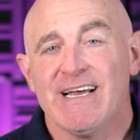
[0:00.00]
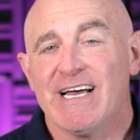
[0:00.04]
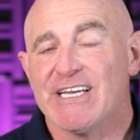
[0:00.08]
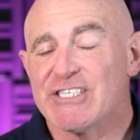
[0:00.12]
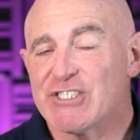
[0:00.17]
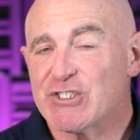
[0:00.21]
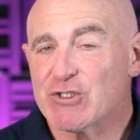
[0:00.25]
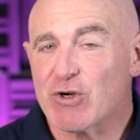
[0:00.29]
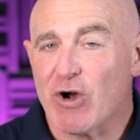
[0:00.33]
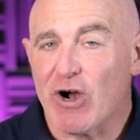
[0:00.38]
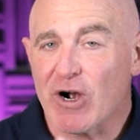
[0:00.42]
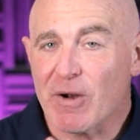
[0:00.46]
A
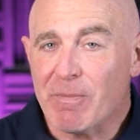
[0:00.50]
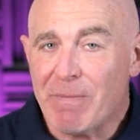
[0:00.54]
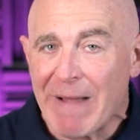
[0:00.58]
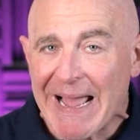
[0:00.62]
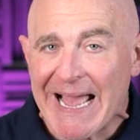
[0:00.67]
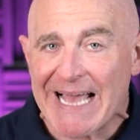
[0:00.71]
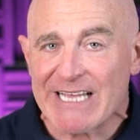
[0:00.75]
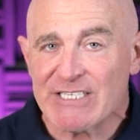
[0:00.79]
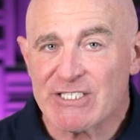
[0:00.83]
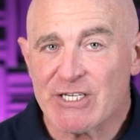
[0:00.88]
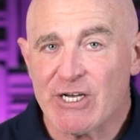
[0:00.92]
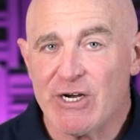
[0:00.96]
strong
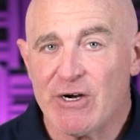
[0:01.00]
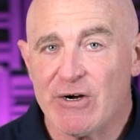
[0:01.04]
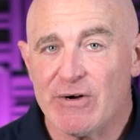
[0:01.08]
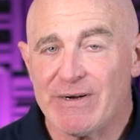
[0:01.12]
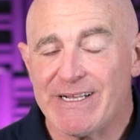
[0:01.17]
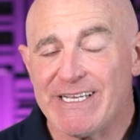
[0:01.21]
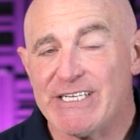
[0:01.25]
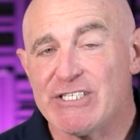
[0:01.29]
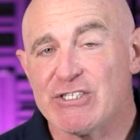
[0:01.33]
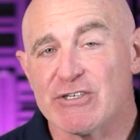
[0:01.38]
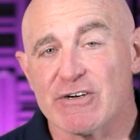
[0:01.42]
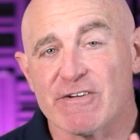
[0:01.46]

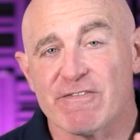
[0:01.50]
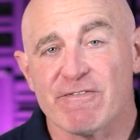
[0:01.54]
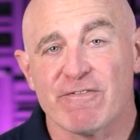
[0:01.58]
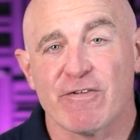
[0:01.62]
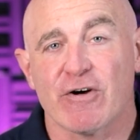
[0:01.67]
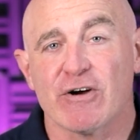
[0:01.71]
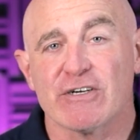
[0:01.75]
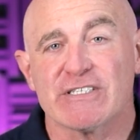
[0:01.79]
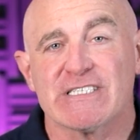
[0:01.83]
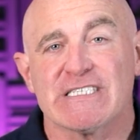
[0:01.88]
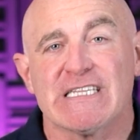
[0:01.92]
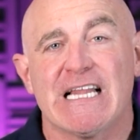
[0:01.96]
passcode is your
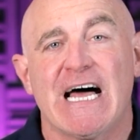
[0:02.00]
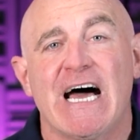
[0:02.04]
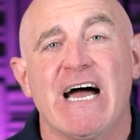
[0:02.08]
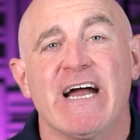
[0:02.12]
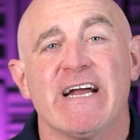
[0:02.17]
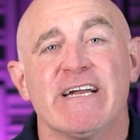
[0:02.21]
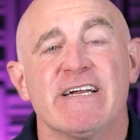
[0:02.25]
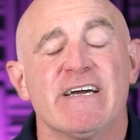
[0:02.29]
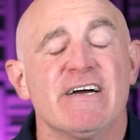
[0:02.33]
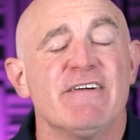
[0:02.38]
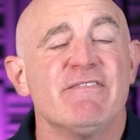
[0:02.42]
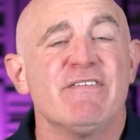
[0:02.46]
first
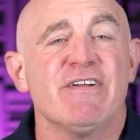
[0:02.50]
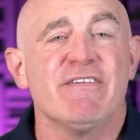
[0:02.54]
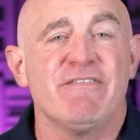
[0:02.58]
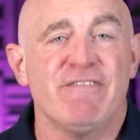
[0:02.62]
line of